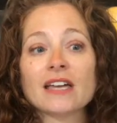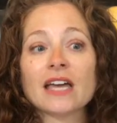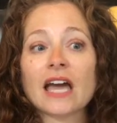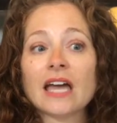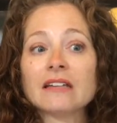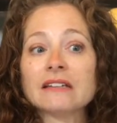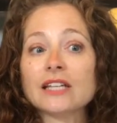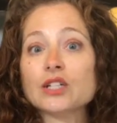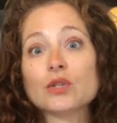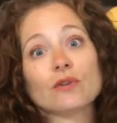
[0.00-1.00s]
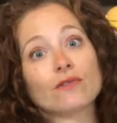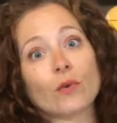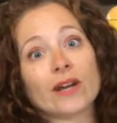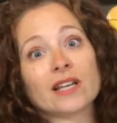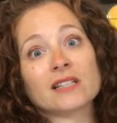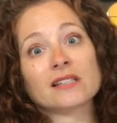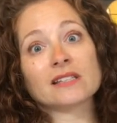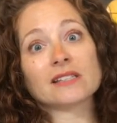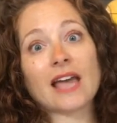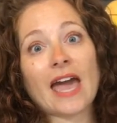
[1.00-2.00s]
can lead to
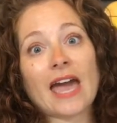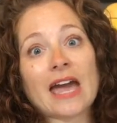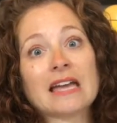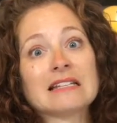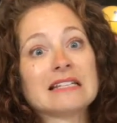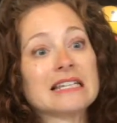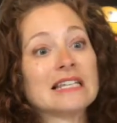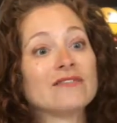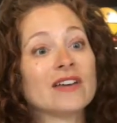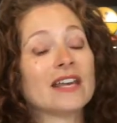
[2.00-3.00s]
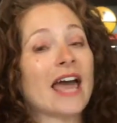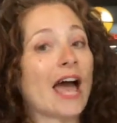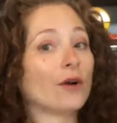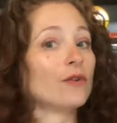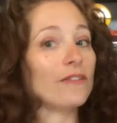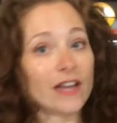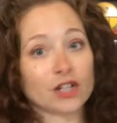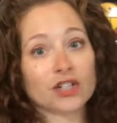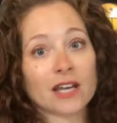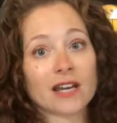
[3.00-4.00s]
avoidance and even
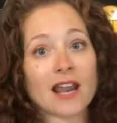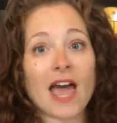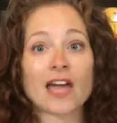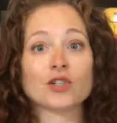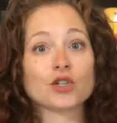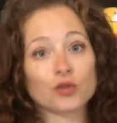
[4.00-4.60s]
aggravation and